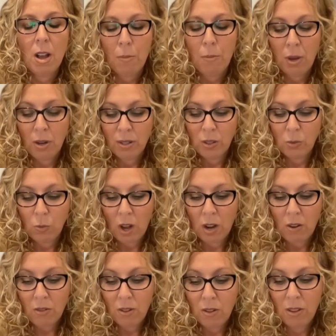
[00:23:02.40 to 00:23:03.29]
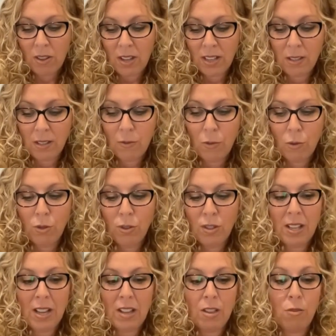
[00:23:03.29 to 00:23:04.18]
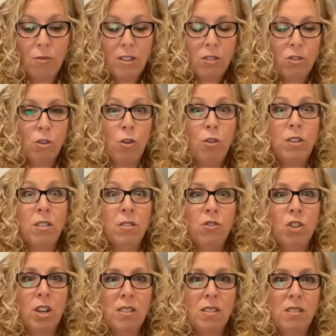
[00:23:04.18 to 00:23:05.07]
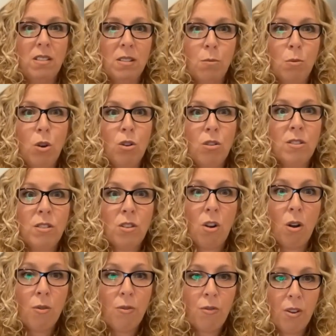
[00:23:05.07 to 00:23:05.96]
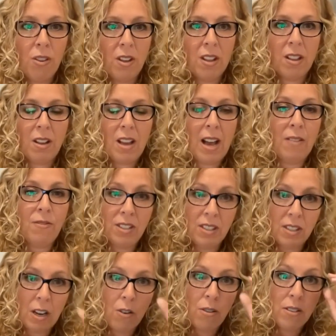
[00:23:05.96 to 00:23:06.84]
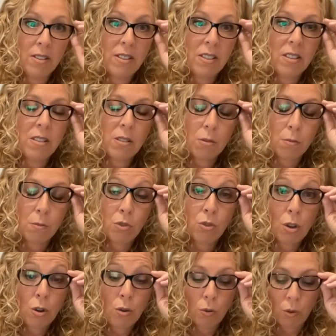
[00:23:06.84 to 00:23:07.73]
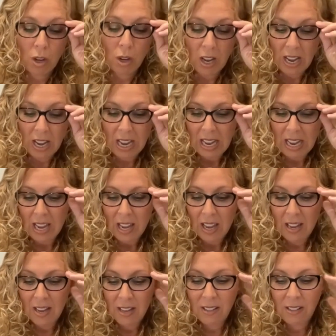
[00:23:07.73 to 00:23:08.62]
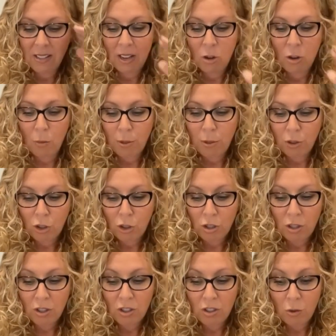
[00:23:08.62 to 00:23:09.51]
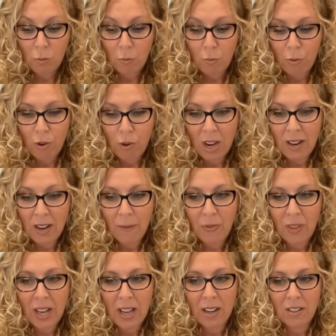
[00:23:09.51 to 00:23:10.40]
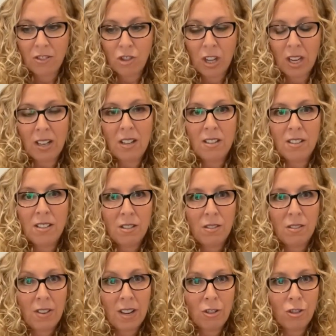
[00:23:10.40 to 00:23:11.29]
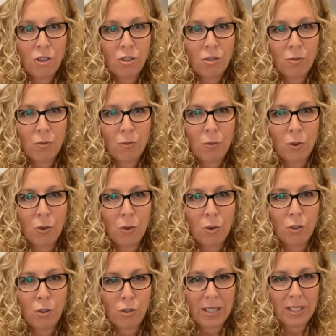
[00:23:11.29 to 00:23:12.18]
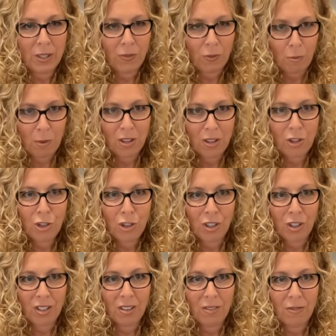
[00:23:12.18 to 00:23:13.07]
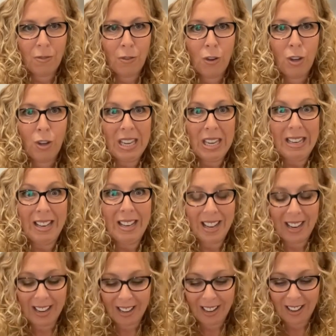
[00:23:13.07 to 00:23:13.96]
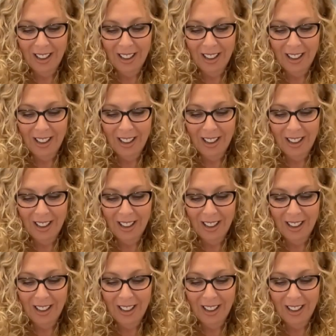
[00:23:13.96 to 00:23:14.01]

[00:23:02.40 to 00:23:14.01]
Because one of the things, of course, that the restorative justice models offer that adversarial systems don't, is an opportunity to bring that gentle intervention for transformation, for healing.